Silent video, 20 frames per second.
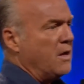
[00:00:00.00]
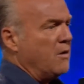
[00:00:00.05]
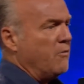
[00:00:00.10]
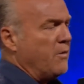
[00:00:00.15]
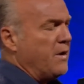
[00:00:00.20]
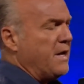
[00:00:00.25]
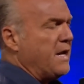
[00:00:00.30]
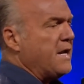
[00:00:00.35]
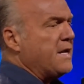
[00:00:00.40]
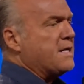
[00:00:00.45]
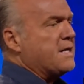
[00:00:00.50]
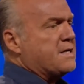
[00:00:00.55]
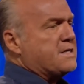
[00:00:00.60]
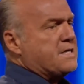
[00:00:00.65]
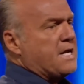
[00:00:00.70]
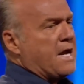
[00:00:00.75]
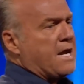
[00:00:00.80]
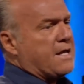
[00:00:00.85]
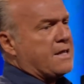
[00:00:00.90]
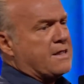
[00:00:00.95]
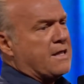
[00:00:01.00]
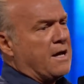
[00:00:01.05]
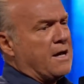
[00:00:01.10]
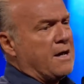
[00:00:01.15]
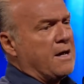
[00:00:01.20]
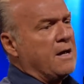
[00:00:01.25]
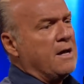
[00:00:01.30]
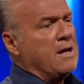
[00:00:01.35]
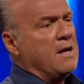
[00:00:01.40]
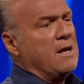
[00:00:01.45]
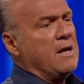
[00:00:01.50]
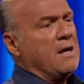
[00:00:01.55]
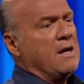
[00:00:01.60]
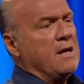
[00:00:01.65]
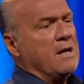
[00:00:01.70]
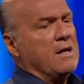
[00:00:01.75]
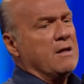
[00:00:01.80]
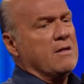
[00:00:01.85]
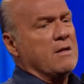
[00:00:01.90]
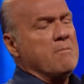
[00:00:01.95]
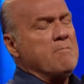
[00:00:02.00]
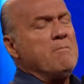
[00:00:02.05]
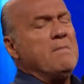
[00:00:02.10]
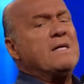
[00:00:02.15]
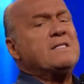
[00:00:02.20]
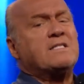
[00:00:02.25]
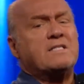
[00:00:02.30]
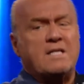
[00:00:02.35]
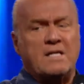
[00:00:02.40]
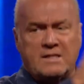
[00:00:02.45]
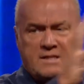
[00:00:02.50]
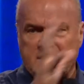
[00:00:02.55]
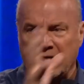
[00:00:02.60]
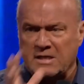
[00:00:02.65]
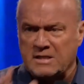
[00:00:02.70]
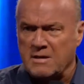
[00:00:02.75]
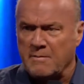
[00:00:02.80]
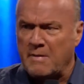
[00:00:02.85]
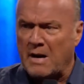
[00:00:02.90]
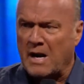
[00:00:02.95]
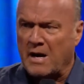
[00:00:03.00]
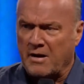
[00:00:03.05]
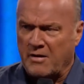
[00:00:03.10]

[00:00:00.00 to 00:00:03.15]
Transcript: We need to take the mysticism out